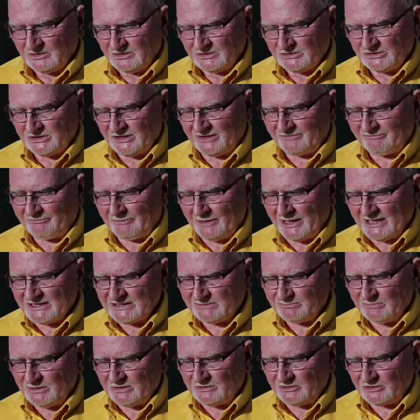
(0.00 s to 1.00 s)
She
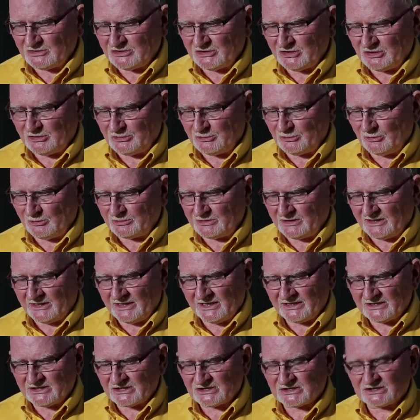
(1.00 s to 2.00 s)
advised me that she thought I
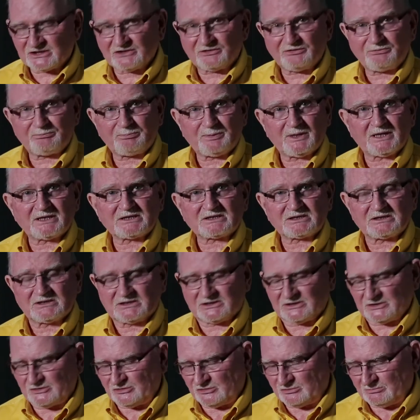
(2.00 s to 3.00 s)
had stiff person
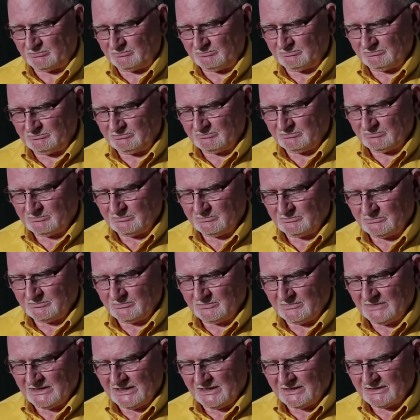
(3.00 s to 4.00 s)
syndrome,
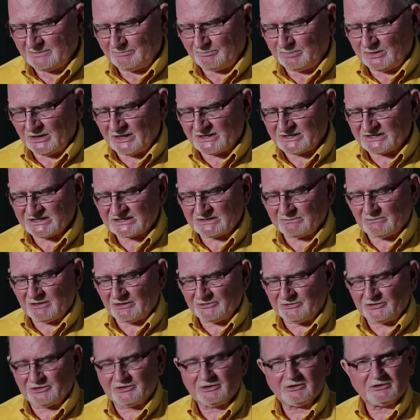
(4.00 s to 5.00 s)
plus some
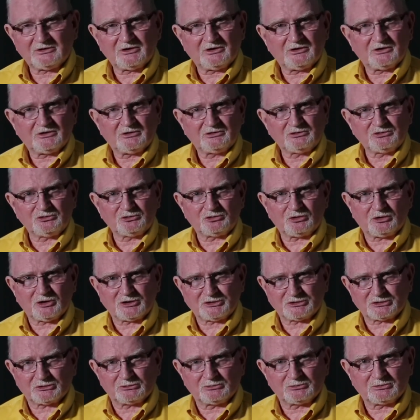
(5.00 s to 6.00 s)
other
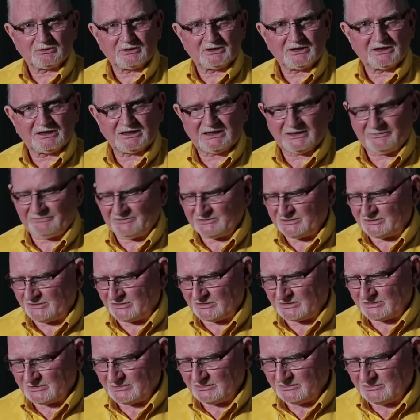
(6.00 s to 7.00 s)
neurological
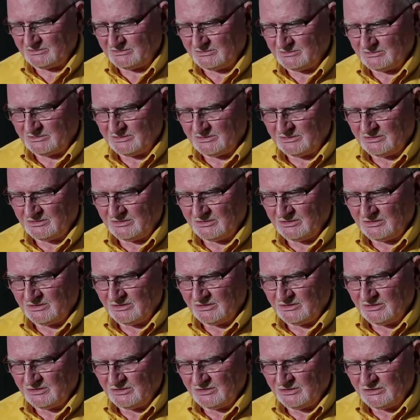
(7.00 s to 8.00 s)
deficits.
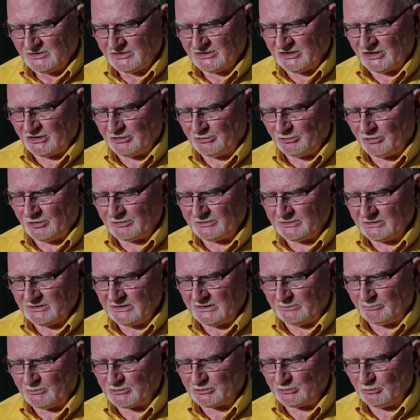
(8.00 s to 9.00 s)
She thought
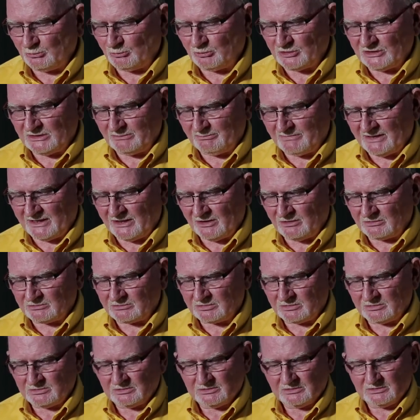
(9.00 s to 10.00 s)
it was only a mild
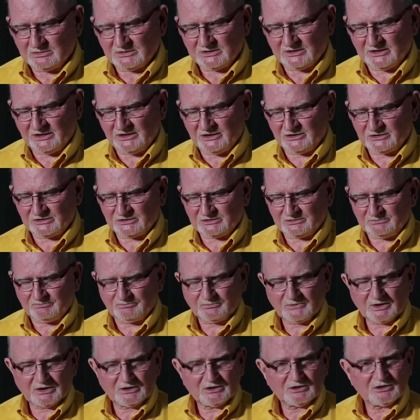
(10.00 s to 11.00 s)
case,
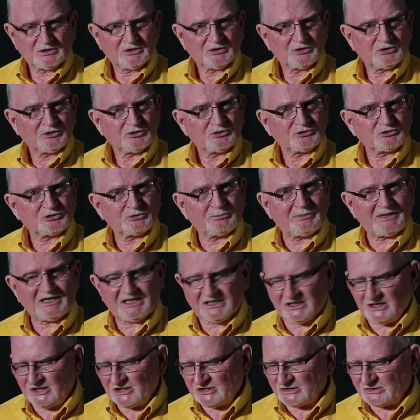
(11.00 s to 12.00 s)
so
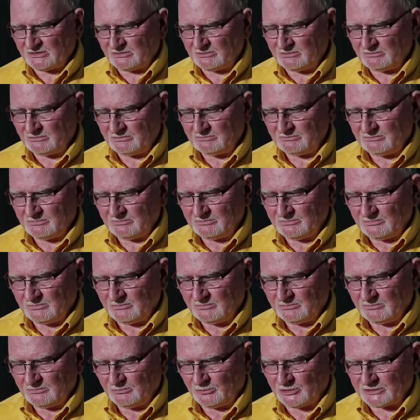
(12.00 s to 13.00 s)
medication
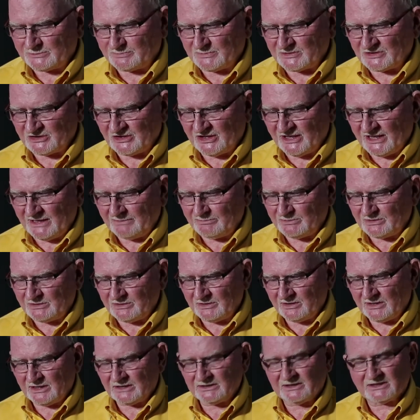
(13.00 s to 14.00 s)
was
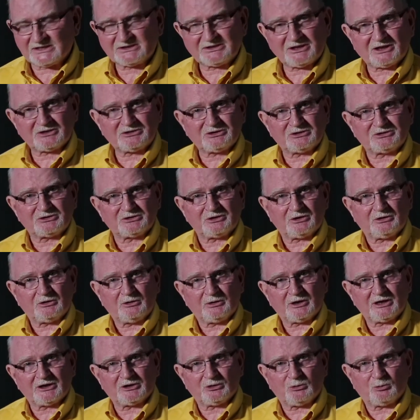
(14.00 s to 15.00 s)
prescribed and I started to
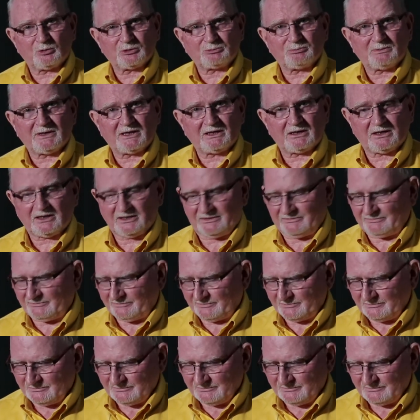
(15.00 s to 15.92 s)
get on with my life.